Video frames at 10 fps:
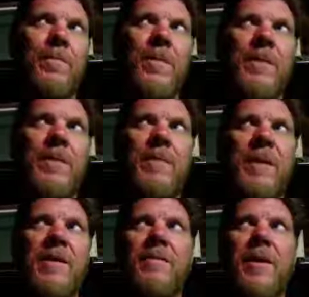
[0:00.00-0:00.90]

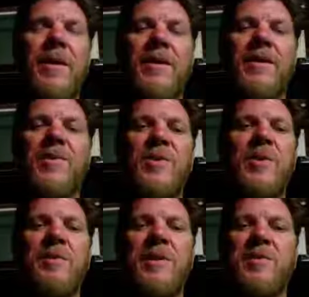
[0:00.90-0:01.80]
an
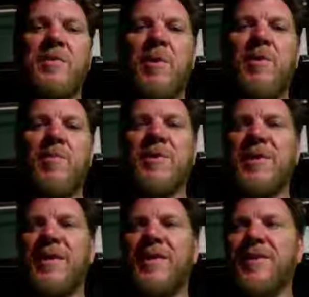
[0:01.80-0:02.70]
extremely small
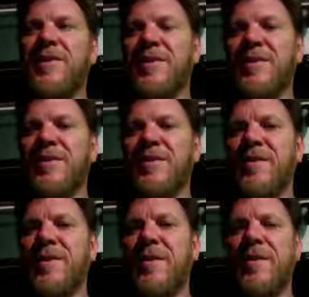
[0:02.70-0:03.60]
percentage
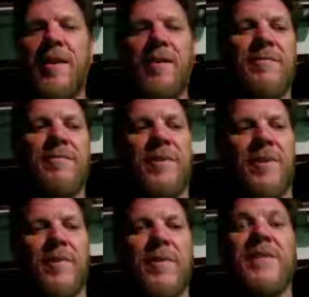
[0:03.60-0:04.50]
of,
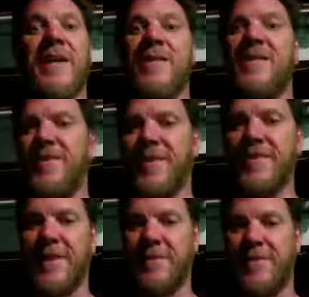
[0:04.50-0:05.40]
the scientific
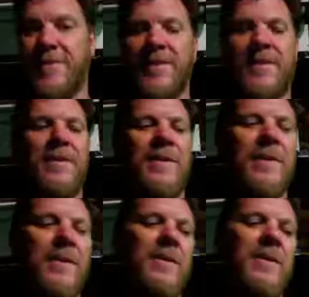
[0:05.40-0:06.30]
skeptics
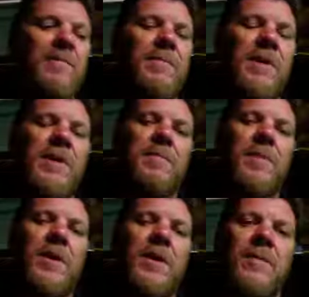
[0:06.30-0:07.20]
make up
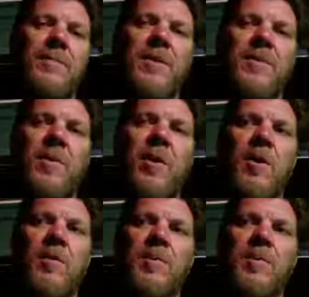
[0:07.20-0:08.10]
a
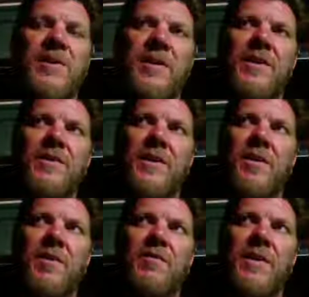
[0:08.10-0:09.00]
small percentage
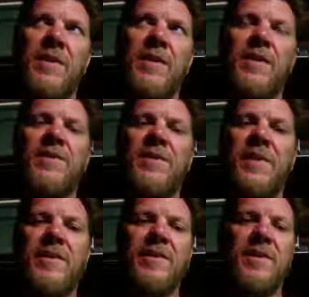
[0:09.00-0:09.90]
of the
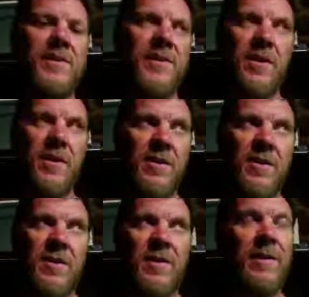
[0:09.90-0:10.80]
consensus
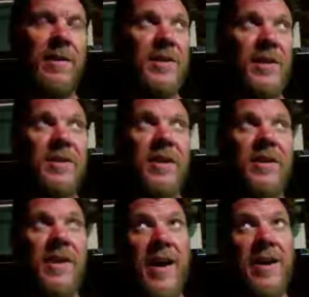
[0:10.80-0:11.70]
on climate change. And
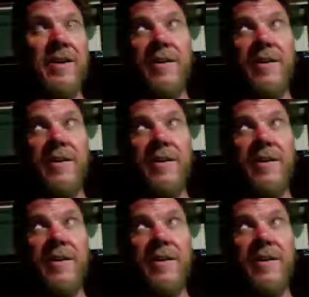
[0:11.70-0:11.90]
yet